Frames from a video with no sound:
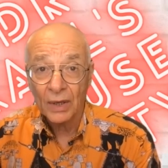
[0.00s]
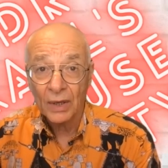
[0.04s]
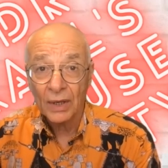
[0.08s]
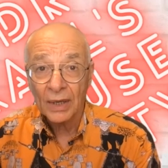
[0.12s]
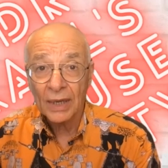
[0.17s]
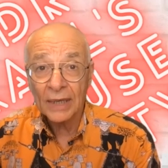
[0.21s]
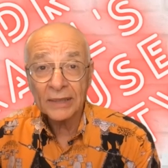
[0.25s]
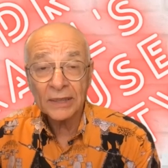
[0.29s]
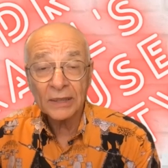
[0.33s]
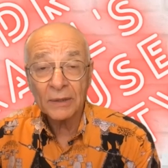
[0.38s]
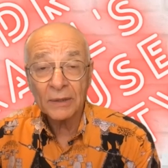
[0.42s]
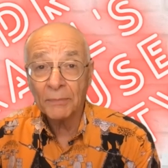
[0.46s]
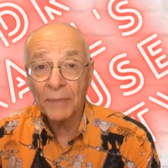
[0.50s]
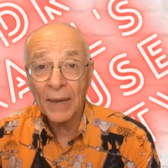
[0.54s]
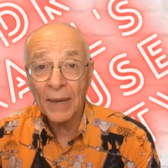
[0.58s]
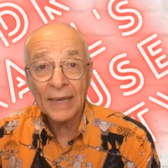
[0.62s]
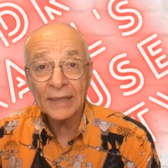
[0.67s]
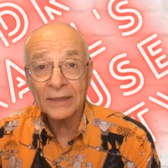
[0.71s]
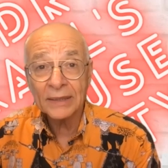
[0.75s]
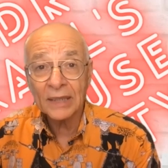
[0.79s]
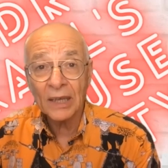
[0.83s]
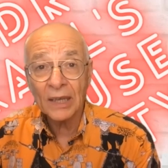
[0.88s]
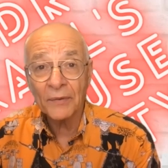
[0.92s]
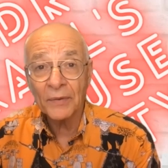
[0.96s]
Get some
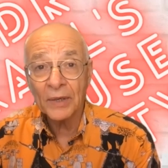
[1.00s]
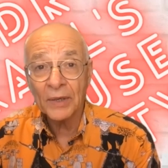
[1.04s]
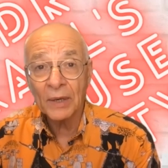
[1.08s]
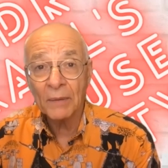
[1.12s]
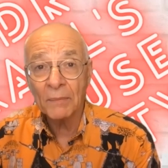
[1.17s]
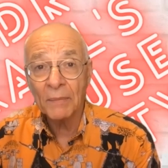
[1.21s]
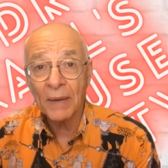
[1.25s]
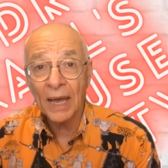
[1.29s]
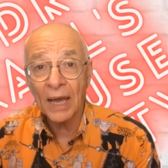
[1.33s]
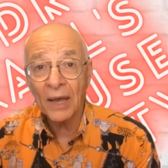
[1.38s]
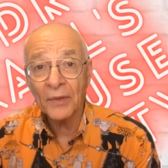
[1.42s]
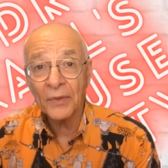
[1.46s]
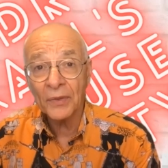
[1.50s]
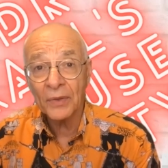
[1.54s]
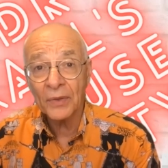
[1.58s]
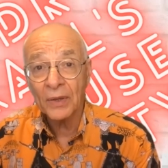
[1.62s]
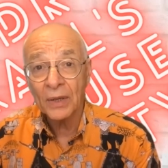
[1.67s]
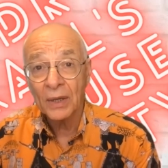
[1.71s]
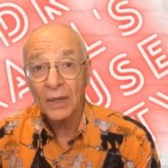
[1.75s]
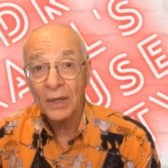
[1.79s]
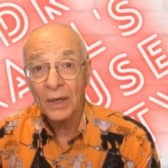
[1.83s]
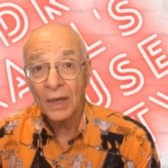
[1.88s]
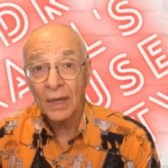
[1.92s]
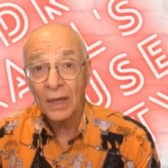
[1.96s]
bad stuff in your mouth
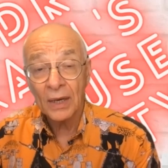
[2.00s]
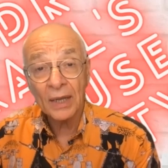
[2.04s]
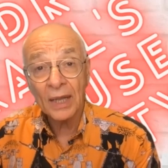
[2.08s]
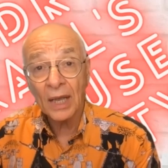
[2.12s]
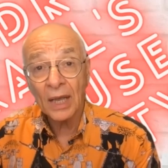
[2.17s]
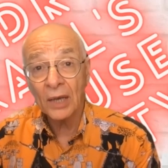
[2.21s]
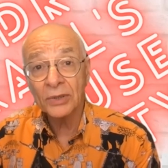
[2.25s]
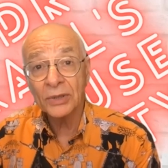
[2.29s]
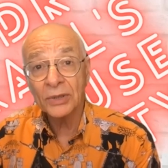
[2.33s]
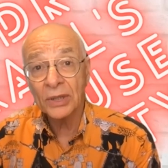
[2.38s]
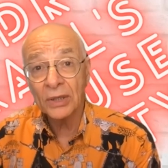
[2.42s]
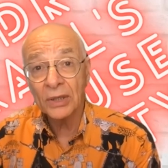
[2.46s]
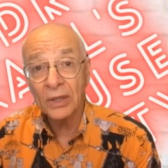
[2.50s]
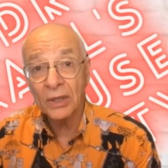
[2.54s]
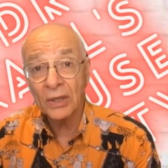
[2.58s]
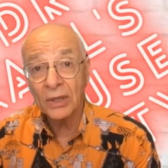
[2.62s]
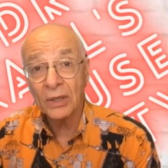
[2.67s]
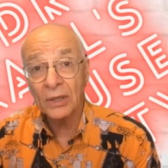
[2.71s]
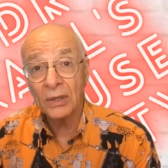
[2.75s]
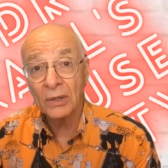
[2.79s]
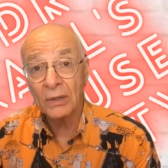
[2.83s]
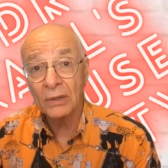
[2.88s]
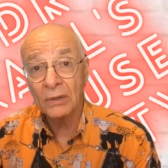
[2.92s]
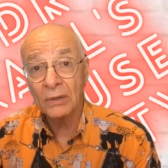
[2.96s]
and it goes into
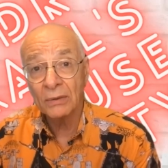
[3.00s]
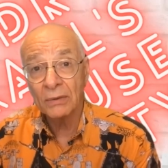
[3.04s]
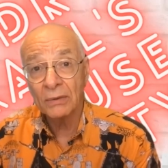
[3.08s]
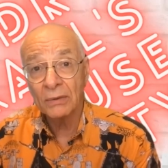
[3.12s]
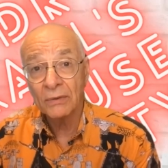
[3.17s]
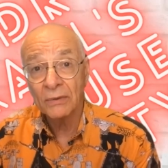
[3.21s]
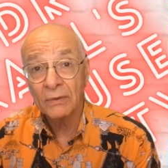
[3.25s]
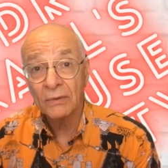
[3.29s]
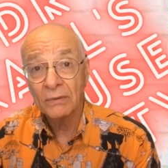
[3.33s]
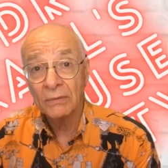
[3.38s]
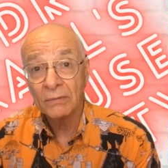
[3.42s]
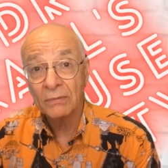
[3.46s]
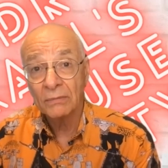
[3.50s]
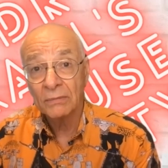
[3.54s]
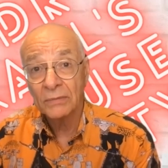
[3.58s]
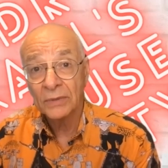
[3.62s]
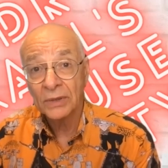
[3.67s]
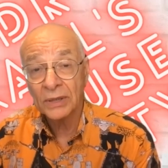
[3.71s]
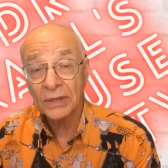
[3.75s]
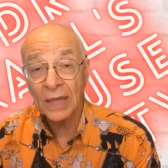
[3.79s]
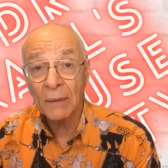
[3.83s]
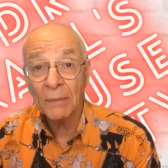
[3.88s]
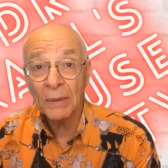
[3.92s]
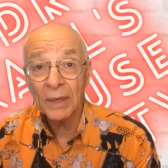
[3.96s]
your
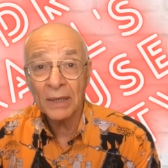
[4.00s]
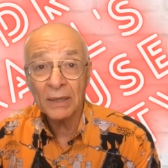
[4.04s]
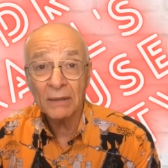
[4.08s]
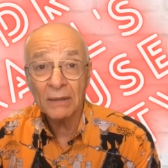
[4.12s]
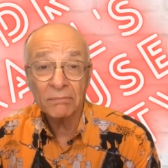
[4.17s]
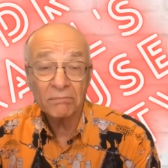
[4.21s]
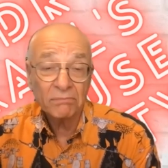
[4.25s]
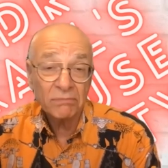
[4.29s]
stomach,